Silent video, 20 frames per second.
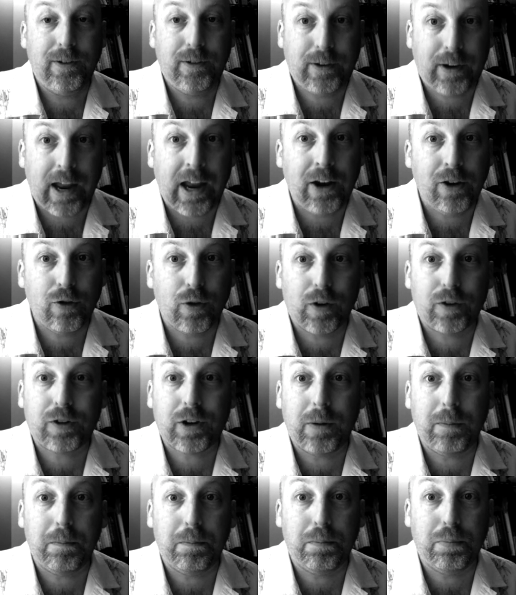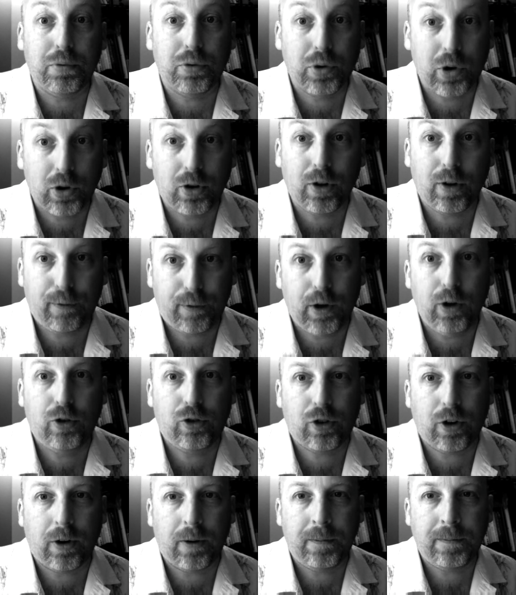dangerous, and brutal
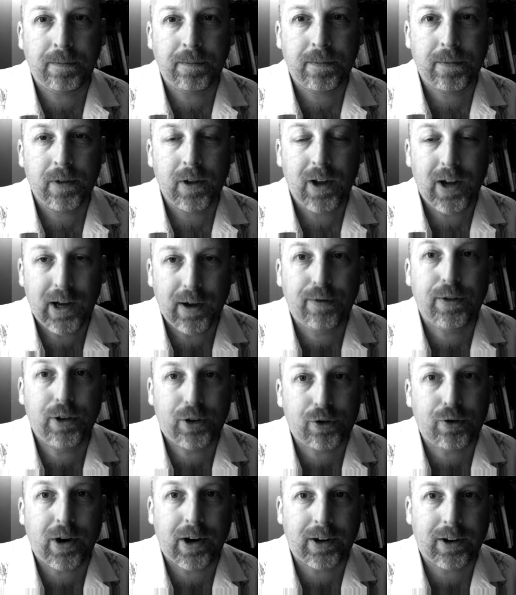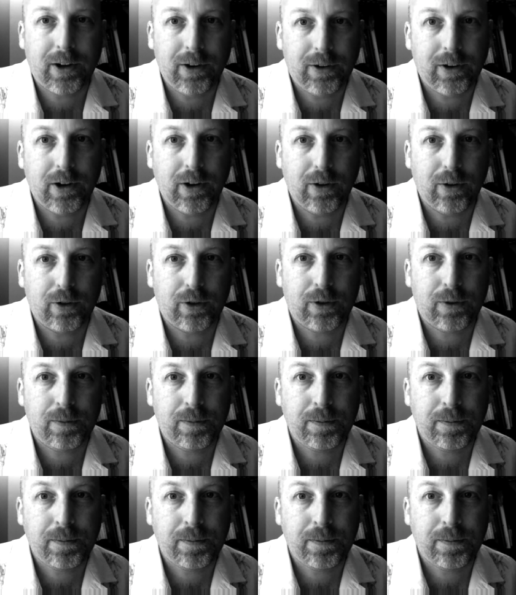future if this trend continues.